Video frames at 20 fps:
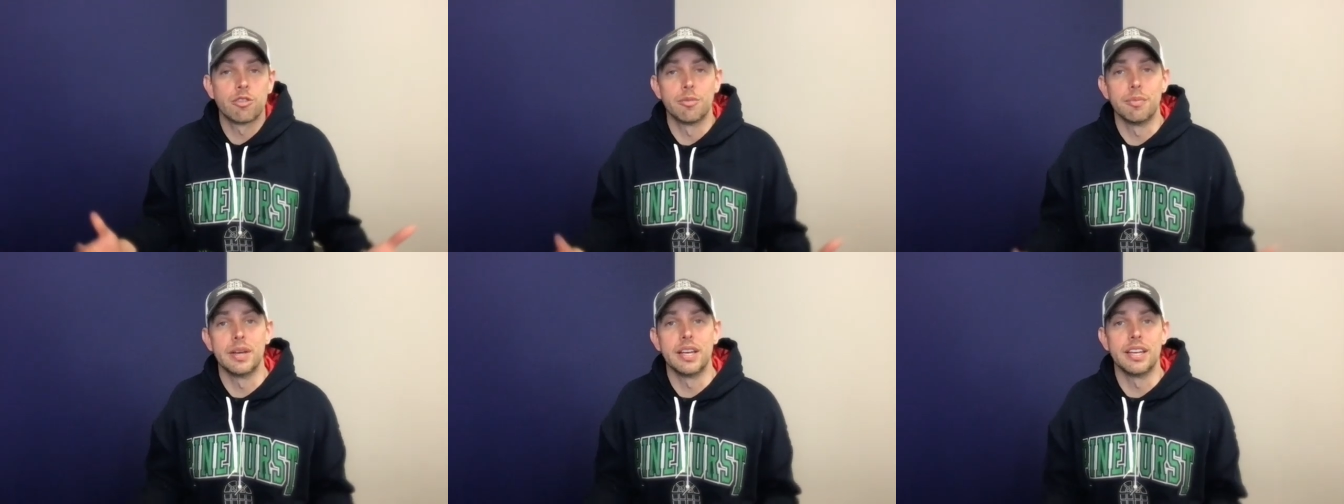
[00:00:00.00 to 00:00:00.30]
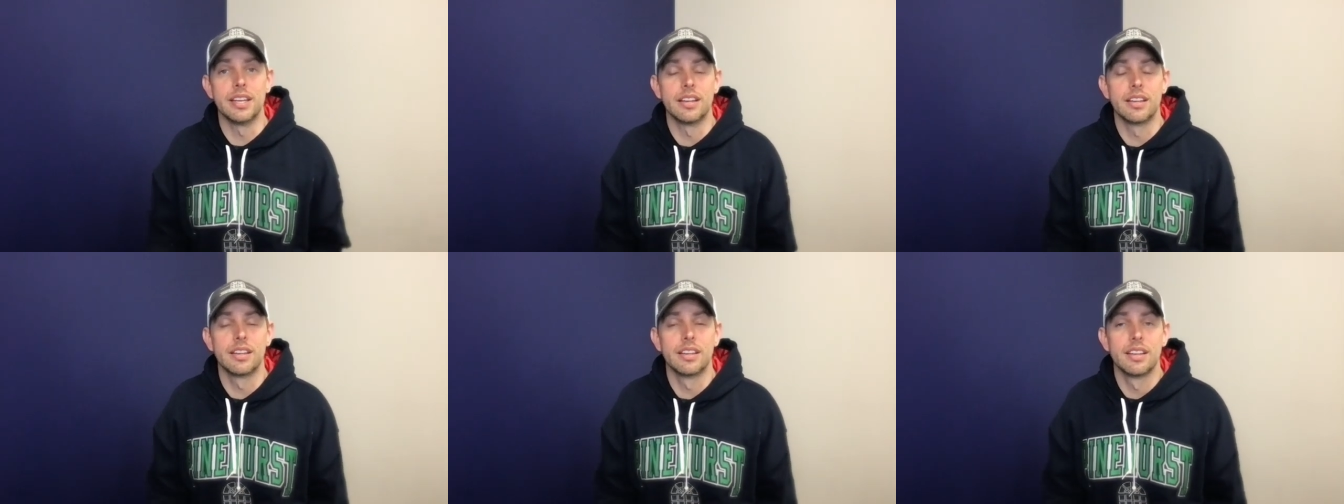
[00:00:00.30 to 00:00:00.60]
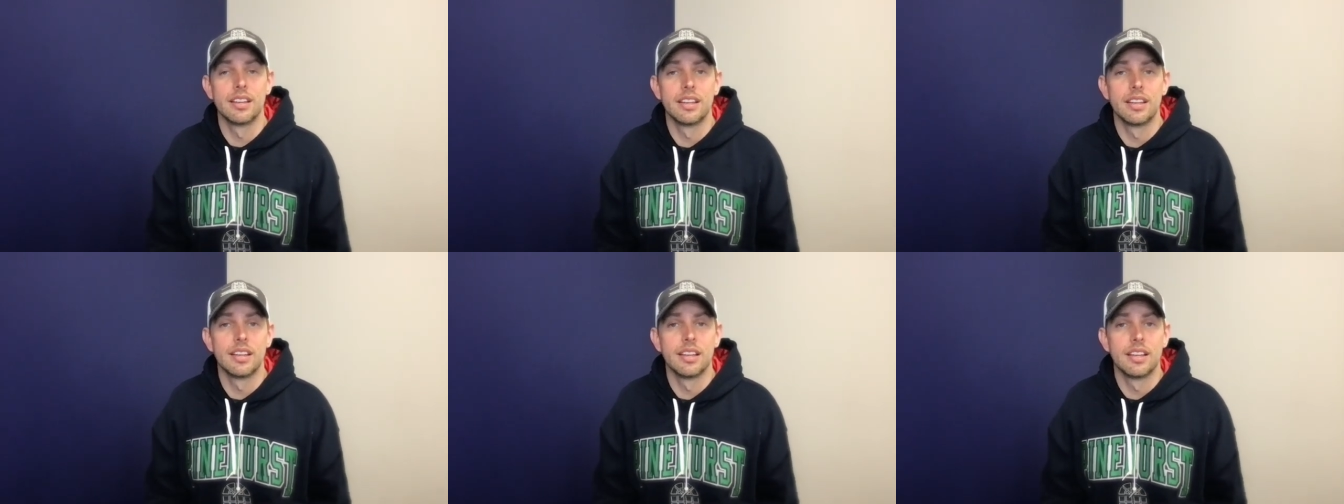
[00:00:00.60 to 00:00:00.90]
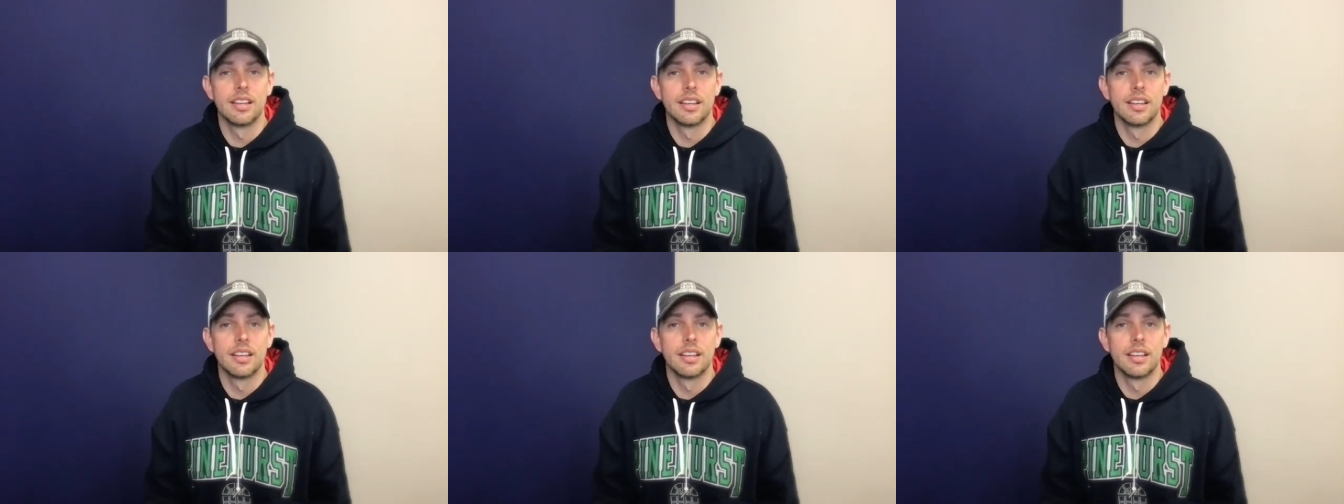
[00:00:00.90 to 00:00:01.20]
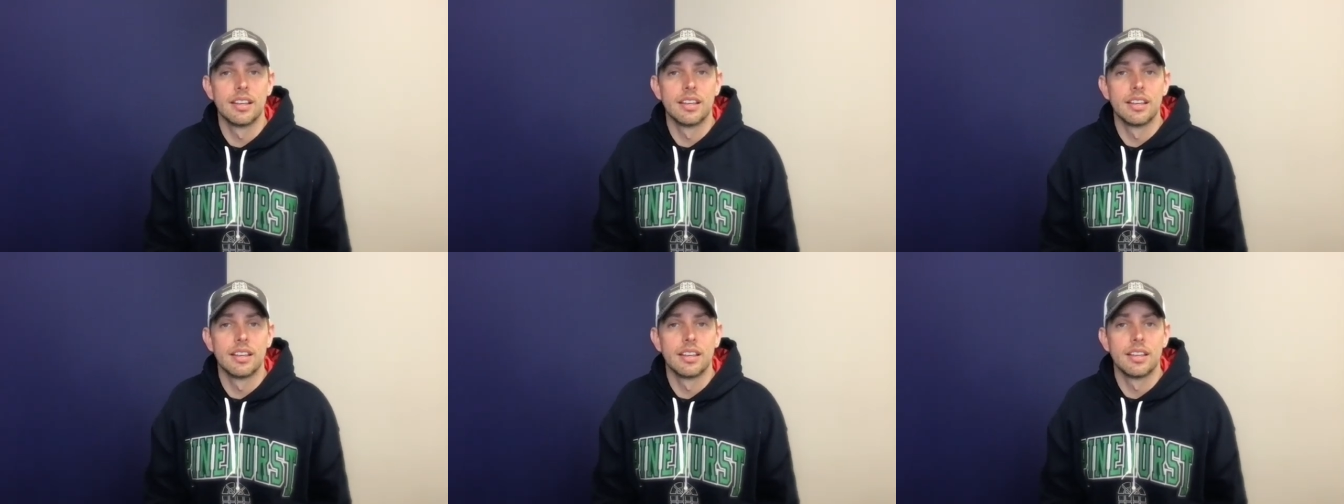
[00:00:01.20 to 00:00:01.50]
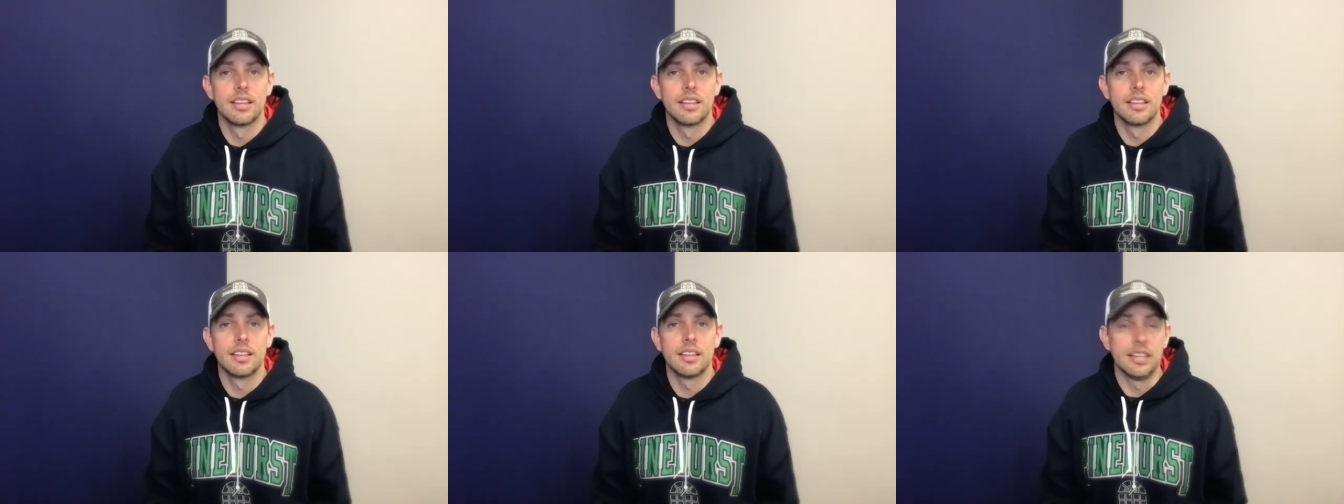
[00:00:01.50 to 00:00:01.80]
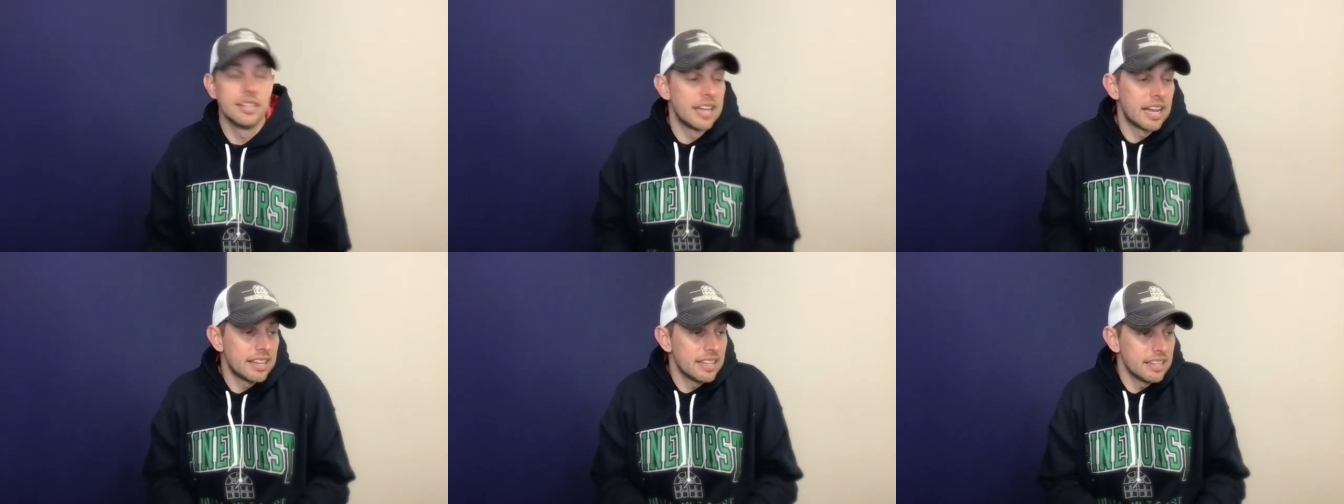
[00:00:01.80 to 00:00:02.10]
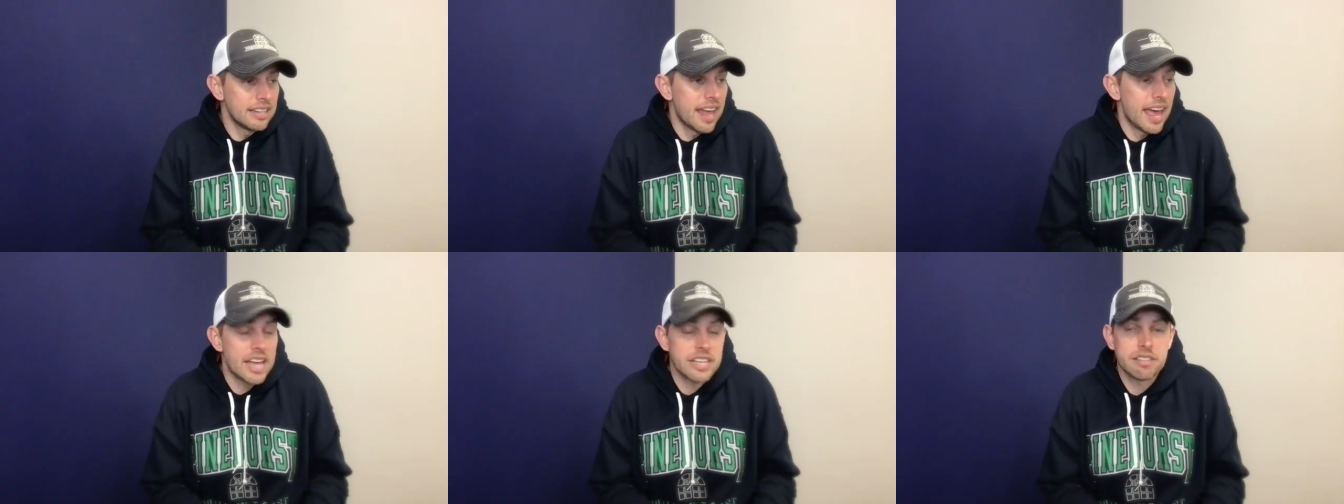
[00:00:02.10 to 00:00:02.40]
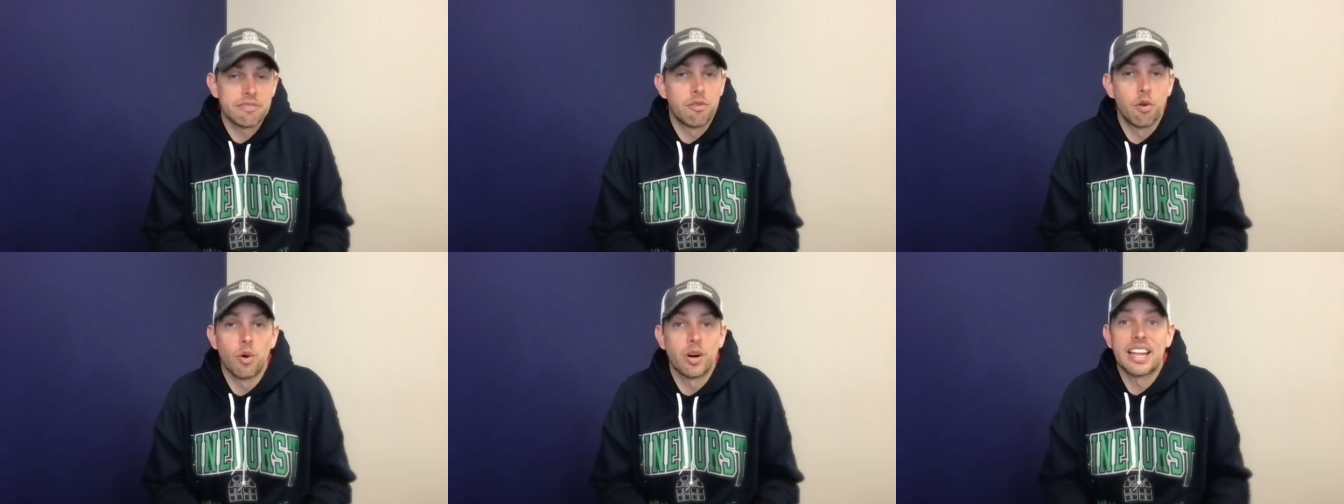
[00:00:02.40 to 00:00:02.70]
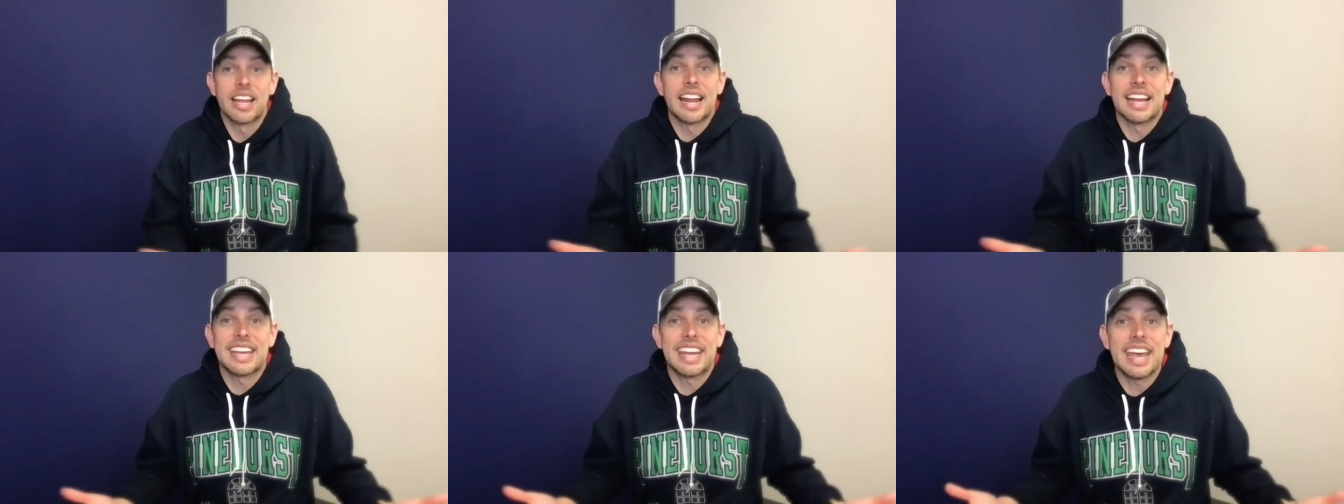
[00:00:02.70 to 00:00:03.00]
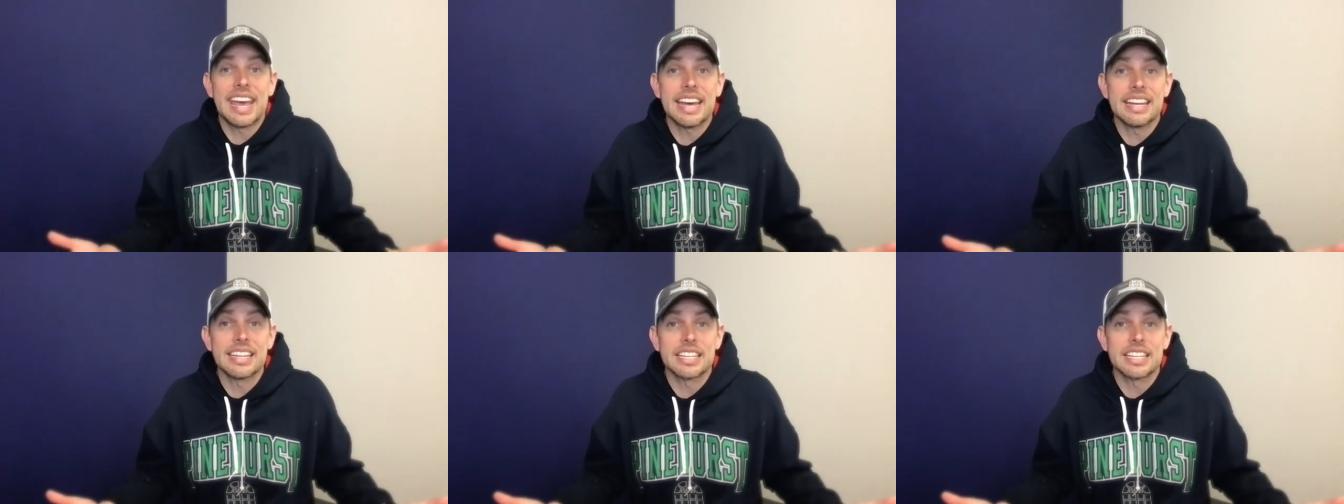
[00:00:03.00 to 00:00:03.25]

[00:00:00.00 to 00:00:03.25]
me. And I didn't ask for it, and I can't